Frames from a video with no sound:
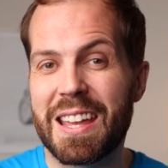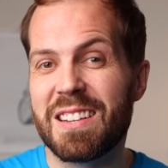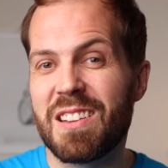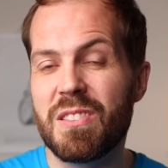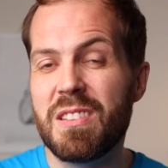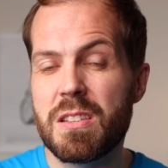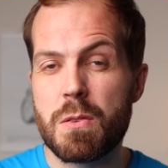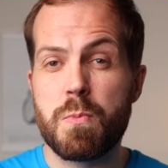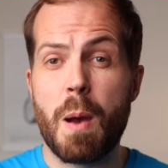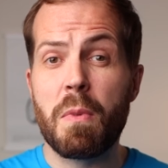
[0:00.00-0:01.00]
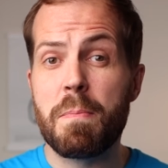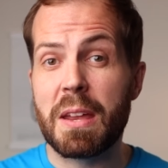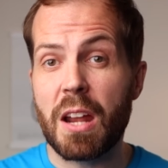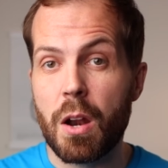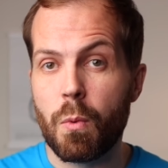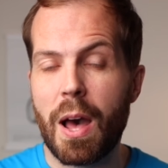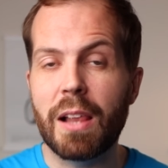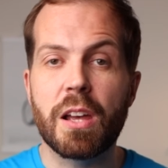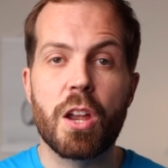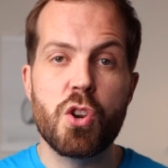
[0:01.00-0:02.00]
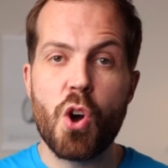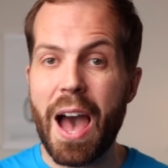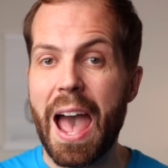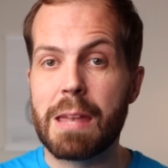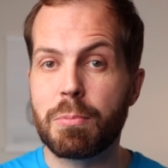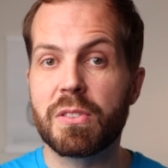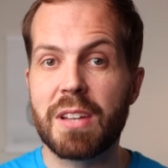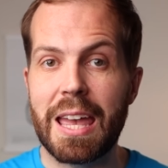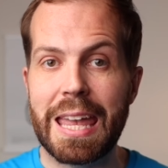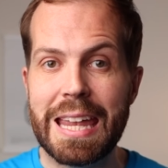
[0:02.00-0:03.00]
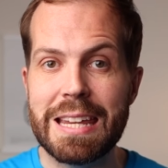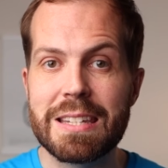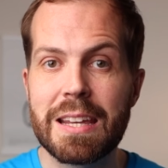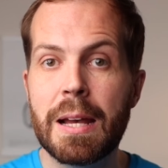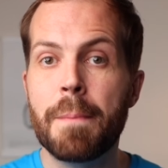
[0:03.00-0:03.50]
ketosis is when we've been unwell and not able to eat.